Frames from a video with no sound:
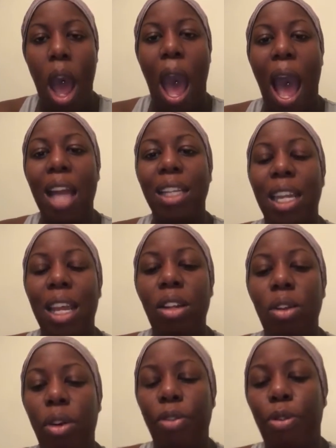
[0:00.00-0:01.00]
I did
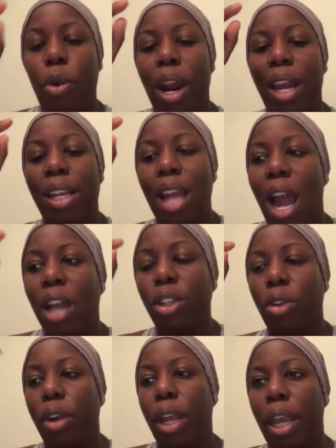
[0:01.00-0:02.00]
look for a
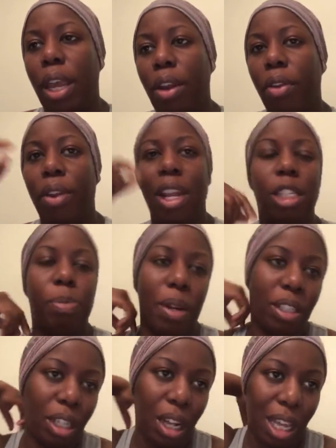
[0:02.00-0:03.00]
doctor here that
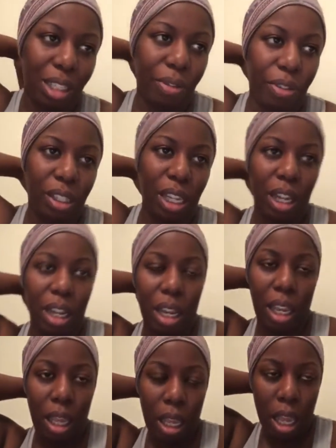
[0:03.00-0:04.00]
specializes in
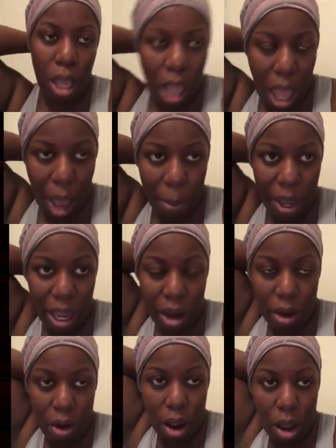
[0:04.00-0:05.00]
fertility. I'm
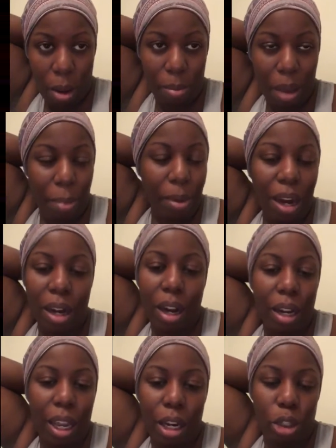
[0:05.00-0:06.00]
here. I'm not in
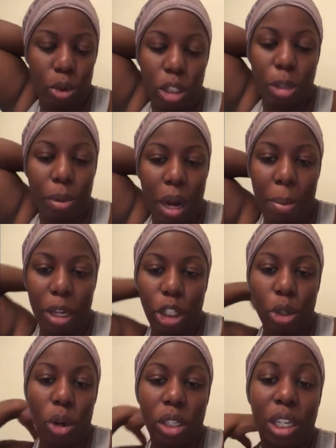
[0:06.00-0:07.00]
Atlanta, Georgia, but I'm
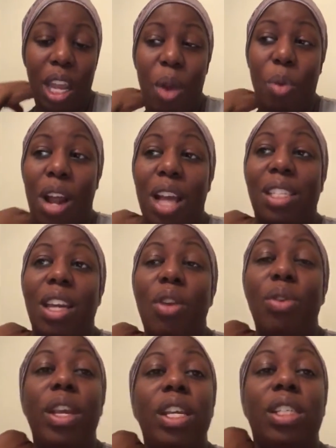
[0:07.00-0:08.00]
in Georgia. And when I tell
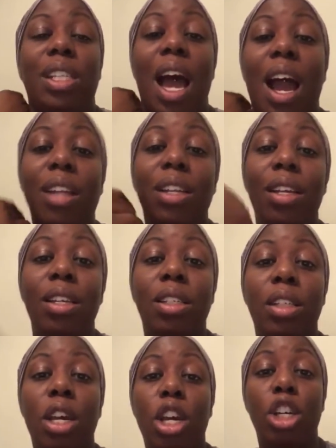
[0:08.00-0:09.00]
you, these
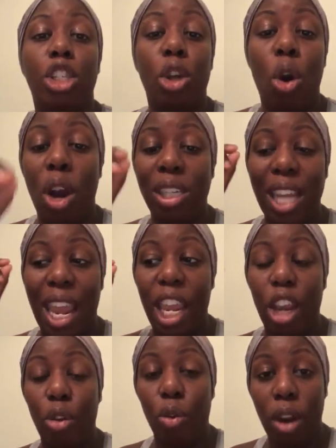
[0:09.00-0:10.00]
doctors charge
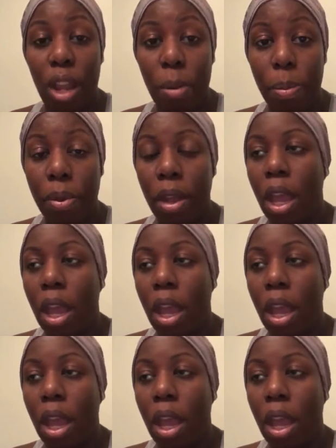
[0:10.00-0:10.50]
a grip.